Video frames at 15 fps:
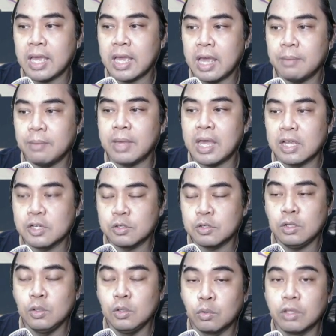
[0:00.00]
am actually
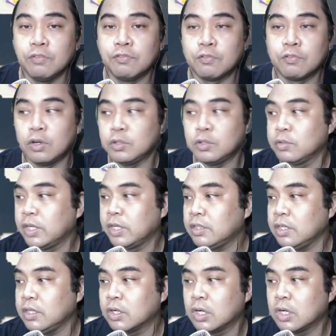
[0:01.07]
looking forward to
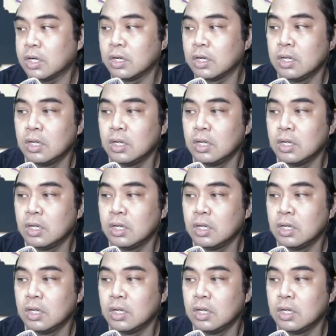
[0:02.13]
getting her.